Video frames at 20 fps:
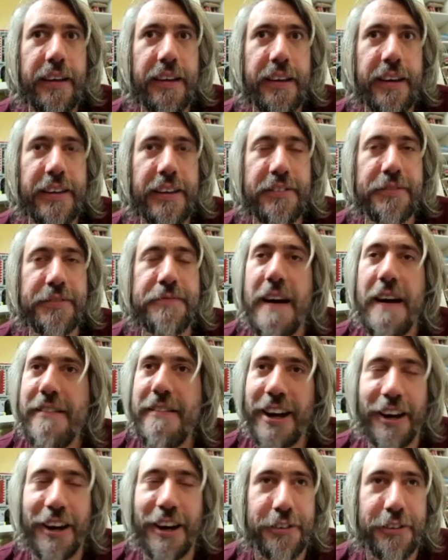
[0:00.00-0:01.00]
it's
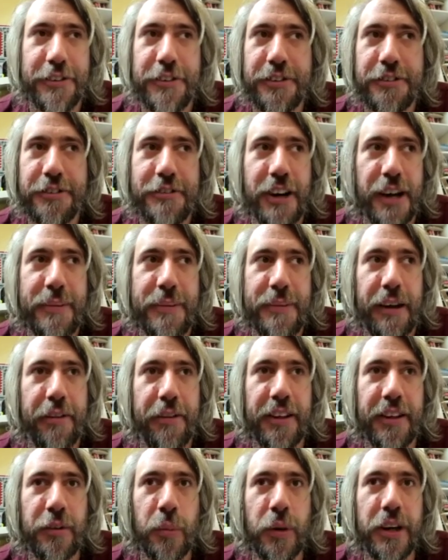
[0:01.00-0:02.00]
very hard to describe how
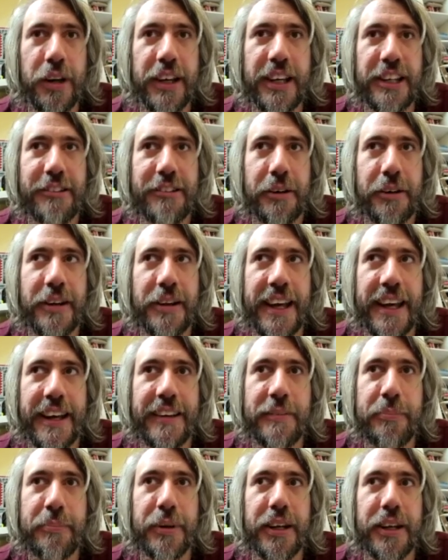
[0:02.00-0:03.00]
things work in your own head,
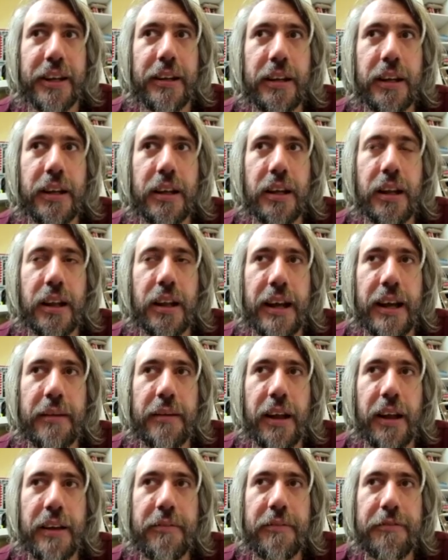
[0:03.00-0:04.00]
but it, like,
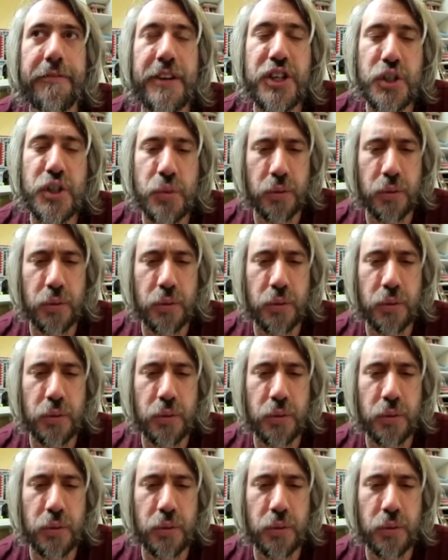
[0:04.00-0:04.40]
like visual